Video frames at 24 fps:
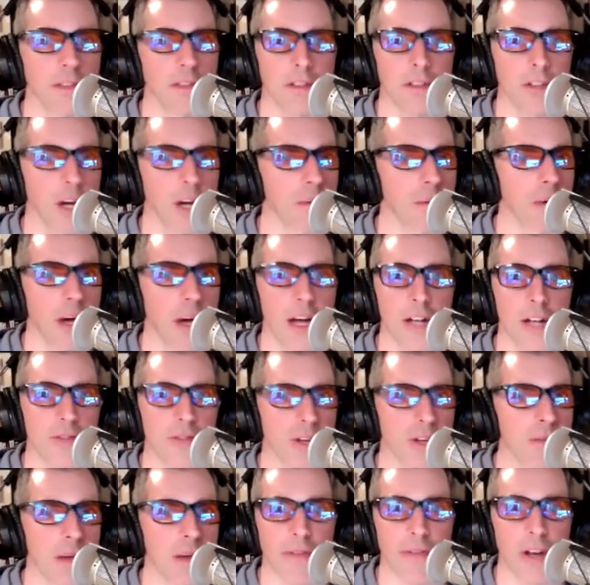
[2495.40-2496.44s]

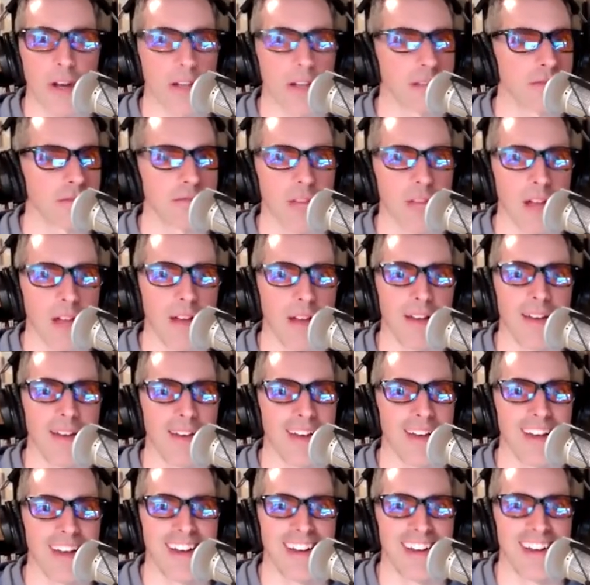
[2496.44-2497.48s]
carbohydrate, my friend. Yes.
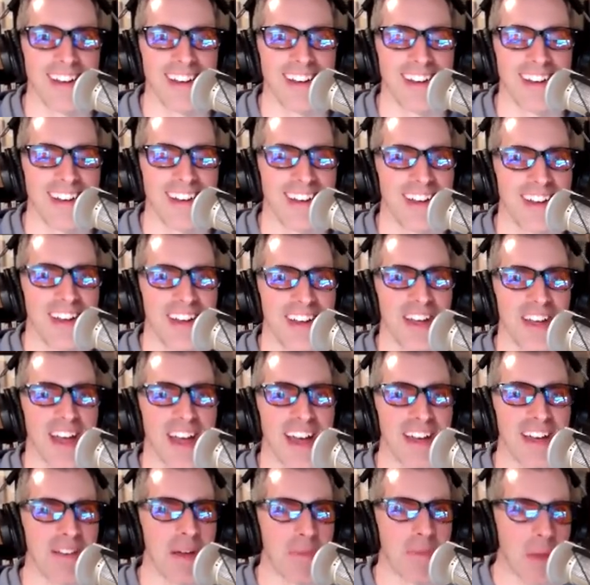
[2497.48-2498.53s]
Yes. Yeah,
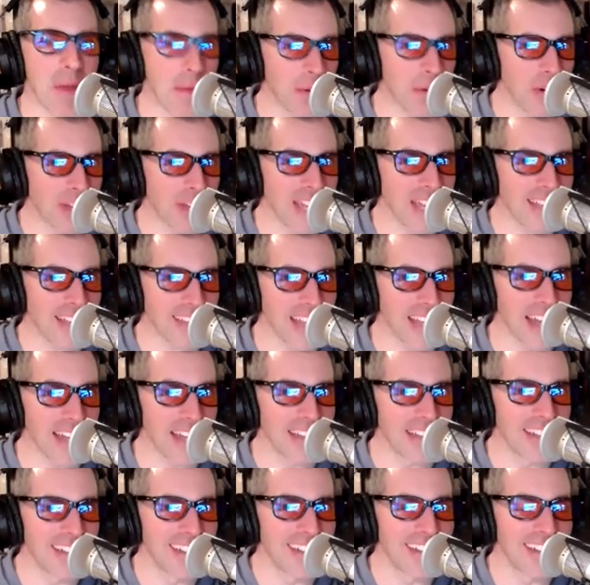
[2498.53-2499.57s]
you can and get and people don't get
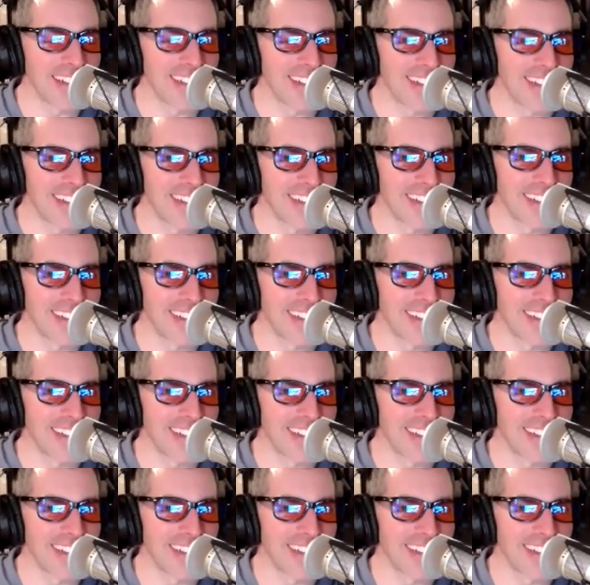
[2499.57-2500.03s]
that. From uh, from